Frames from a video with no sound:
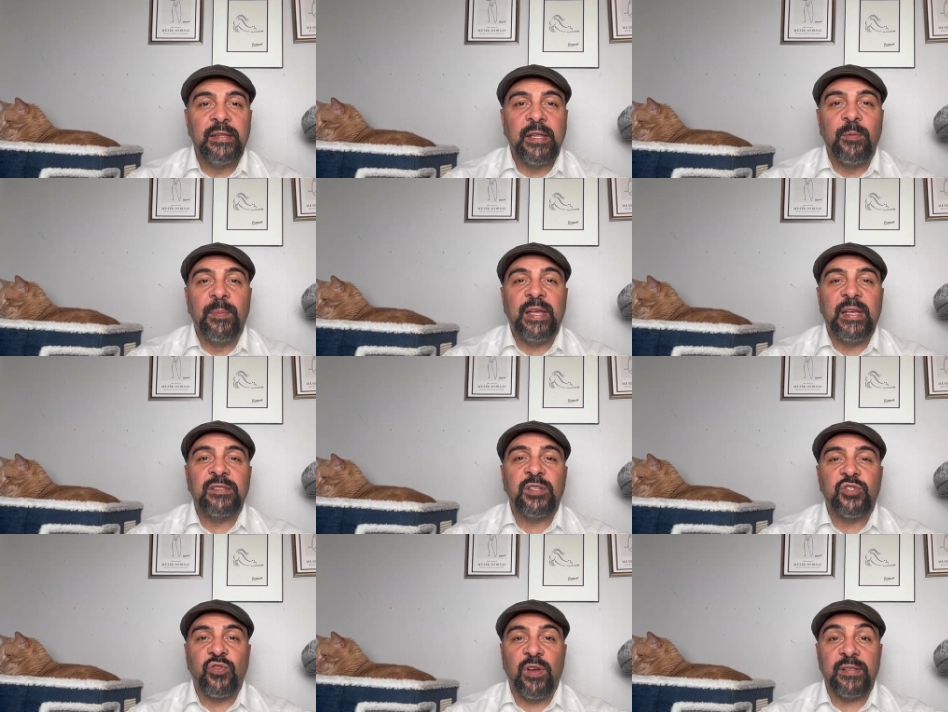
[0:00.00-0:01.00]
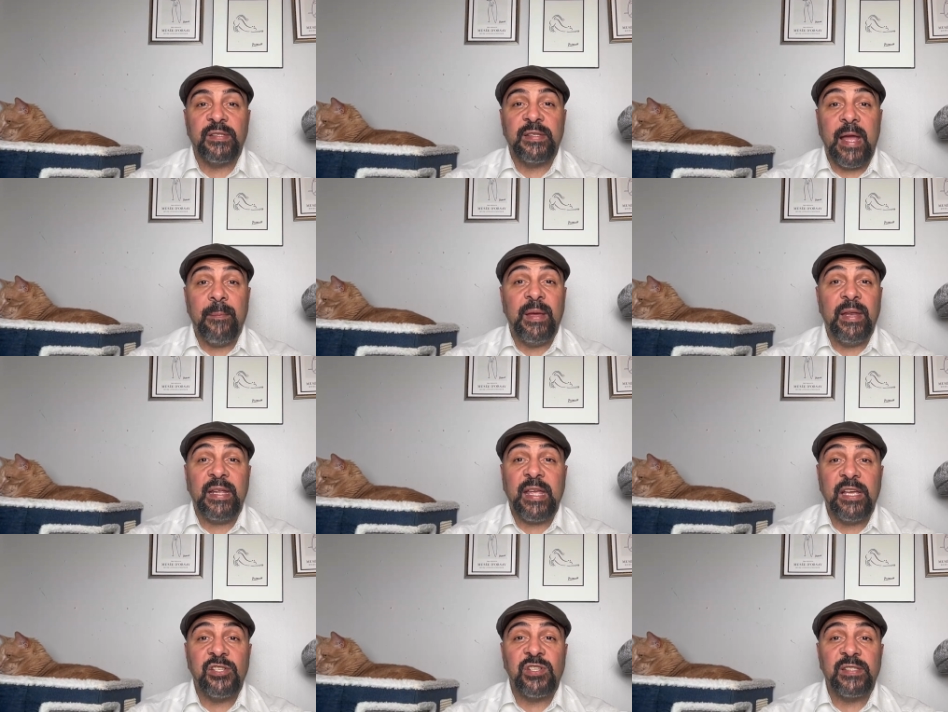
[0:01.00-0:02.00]
They'll begin to trust that
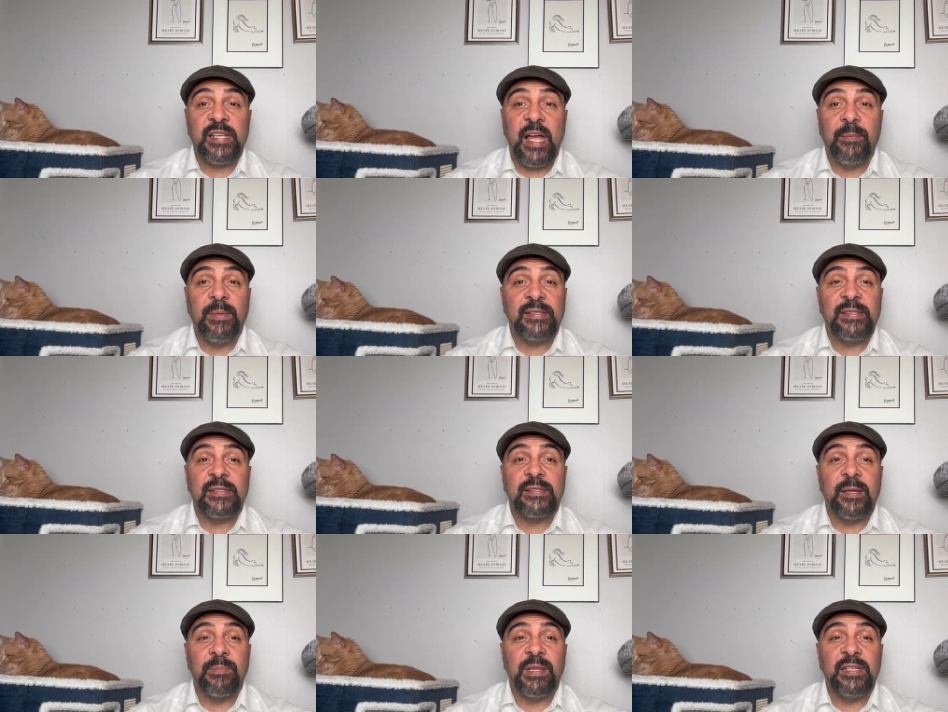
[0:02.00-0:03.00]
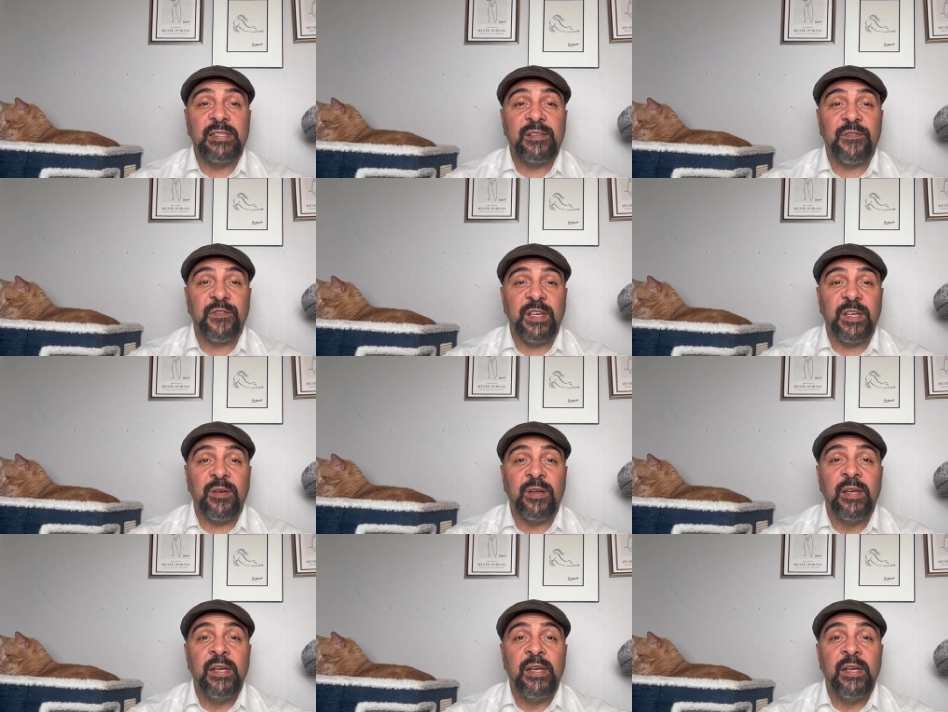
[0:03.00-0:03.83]
medication time isn't something to fear,